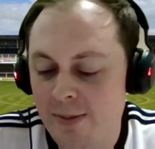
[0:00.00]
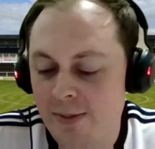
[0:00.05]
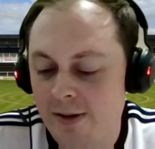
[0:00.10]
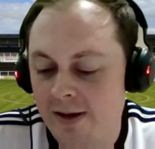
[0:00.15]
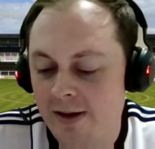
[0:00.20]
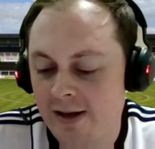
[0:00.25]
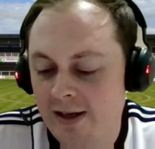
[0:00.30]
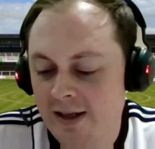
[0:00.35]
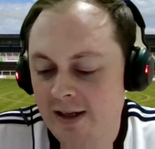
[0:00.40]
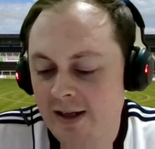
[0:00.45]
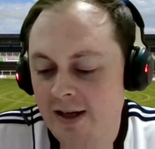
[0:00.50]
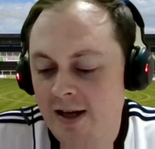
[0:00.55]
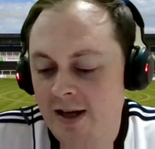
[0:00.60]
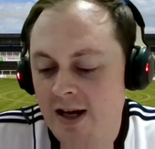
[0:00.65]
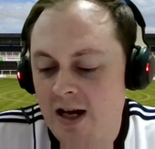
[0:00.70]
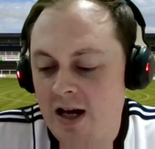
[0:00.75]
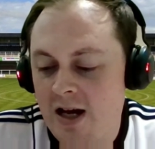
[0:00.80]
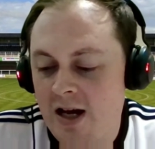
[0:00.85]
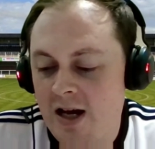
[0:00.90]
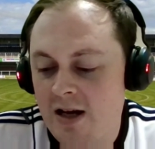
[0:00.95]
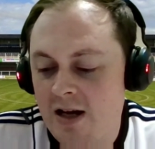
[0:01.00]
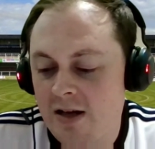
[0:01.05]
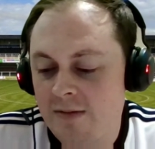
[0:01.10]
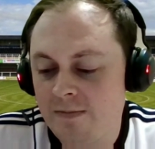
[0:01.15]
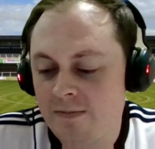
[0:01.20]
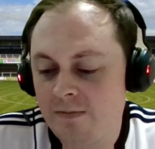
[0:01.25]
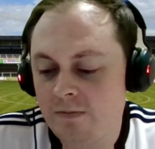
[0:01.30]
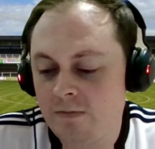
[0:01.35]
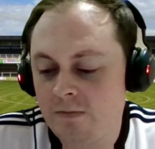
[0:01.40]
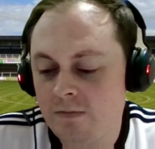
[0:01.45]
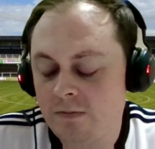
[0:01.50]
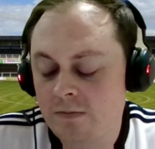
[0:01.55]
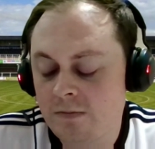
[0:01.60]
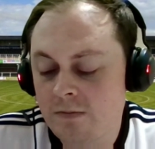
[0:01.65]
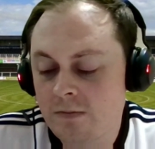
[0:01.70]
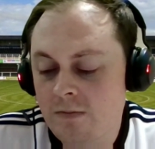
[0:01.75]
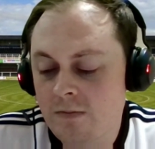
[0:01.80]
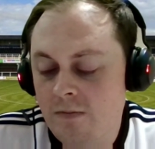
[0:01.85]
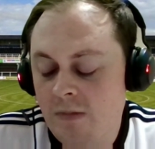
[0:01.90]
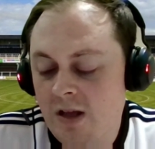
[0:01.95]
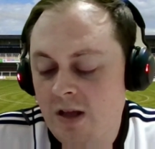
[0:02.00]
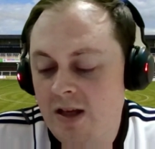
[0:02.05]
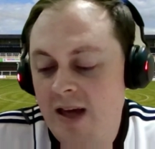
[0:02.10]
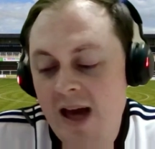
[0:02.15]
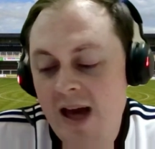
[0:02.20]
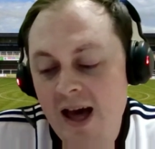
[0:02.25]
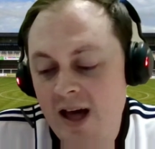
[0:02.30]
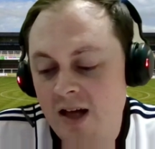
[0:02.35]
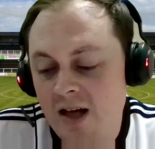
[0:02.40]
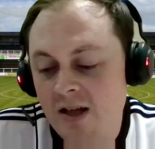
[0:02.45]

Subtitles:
But yeah,